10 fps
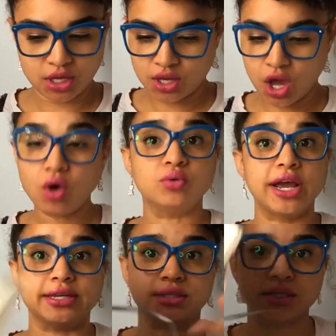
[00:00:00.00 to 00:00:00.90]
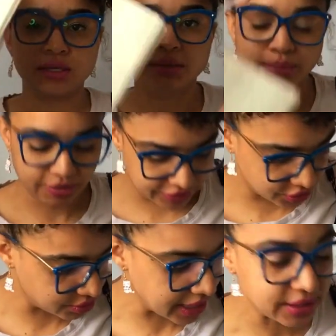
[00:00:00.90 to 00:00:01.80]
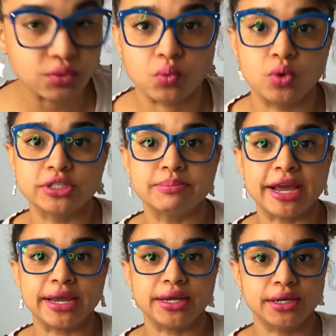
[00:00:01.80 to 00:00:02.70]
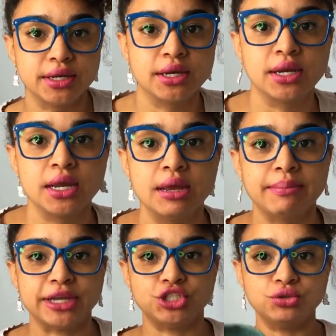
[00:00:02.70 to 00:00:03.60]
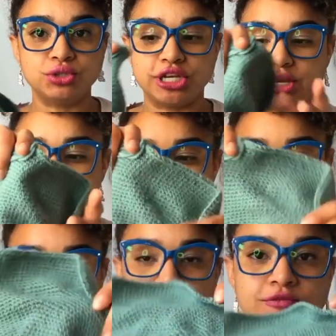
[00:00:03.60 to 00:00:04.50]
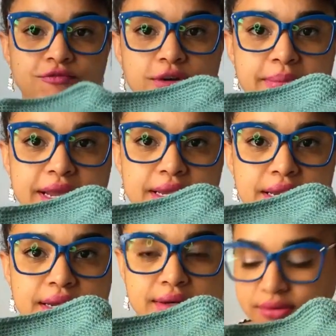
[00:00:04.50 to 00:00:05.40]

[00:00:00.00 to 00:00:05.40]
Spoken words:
Oh, nice. Perfect. So that was my 2 tips for making,